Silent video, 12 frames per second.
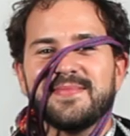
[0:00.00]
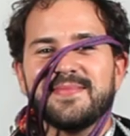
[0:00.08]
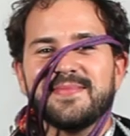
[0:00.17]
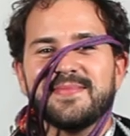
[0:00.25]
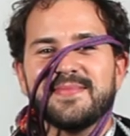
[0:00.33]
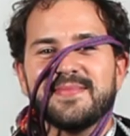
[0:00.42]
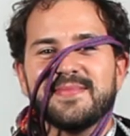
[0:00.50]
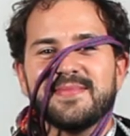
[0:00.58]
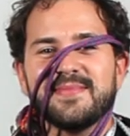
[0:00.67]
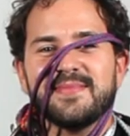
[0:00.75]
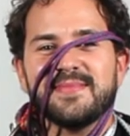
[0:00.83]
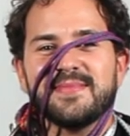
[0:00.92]

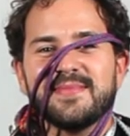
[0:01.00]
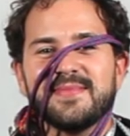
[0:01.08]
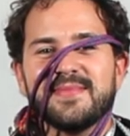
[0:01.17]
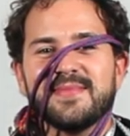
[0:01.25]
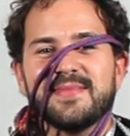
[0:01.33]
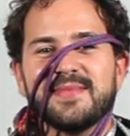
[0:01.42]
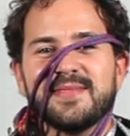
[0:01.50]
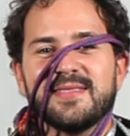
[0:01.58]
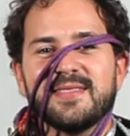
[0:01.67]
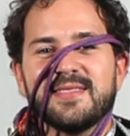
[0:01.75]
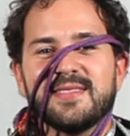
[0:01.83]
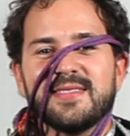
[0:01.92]

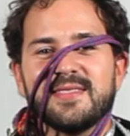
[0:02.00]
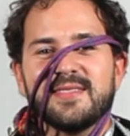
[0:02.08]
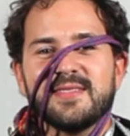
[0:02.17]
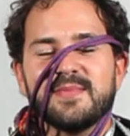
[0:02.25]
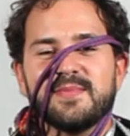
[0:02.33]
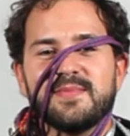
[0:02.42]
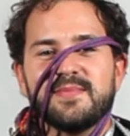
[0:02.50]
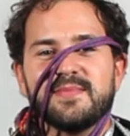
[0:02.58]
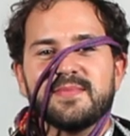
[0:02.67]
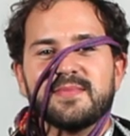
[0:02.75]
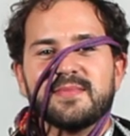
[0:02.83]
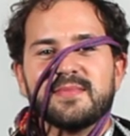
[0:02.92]

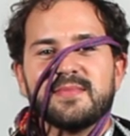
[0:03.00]
This person isn't speaking.